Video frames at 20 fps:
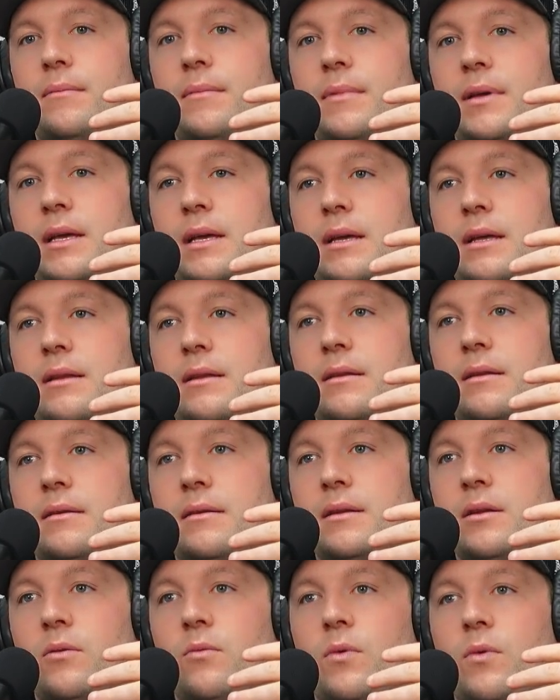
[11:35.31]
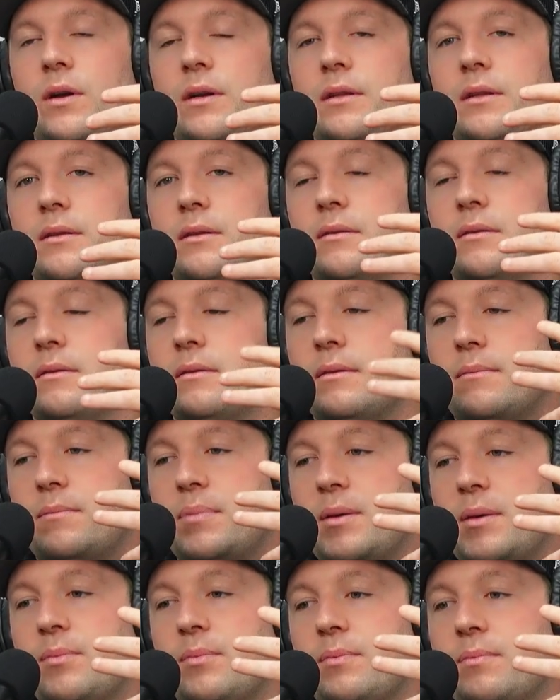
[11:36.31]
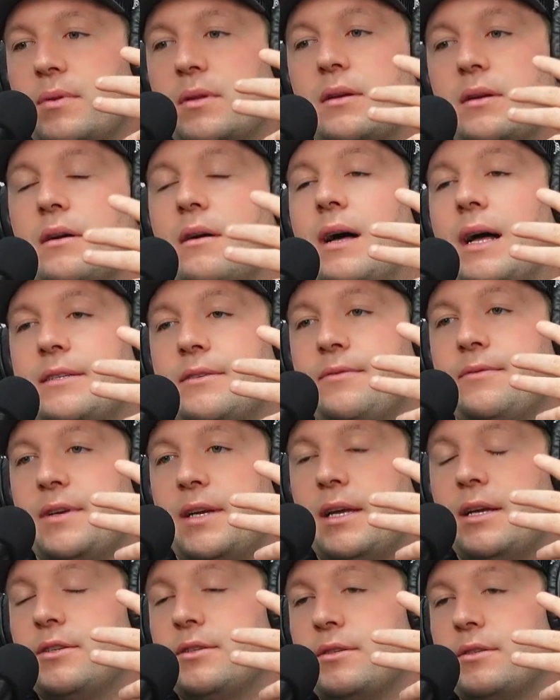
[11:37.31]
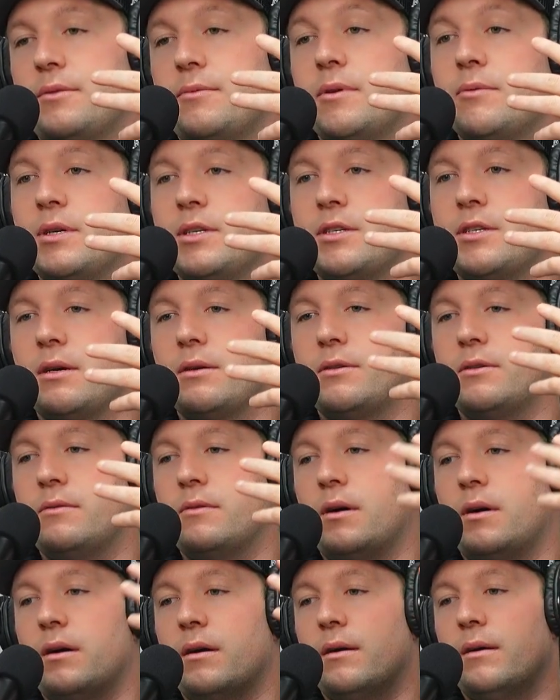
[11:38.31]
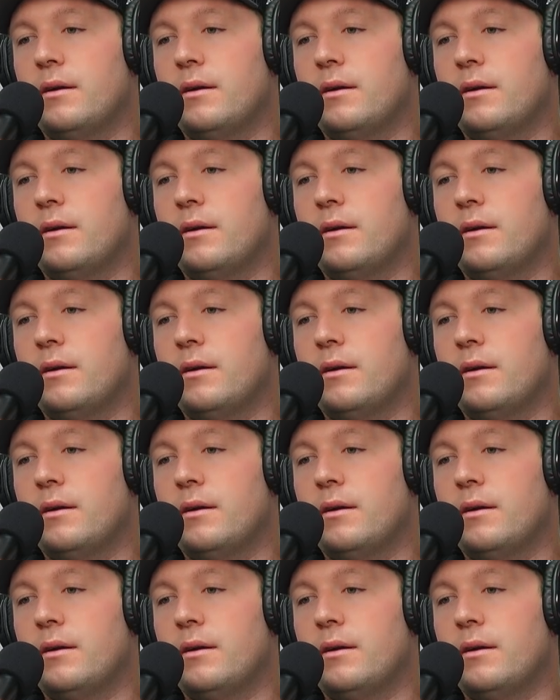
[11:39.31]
and one of the people, the classifications that we reach out to are,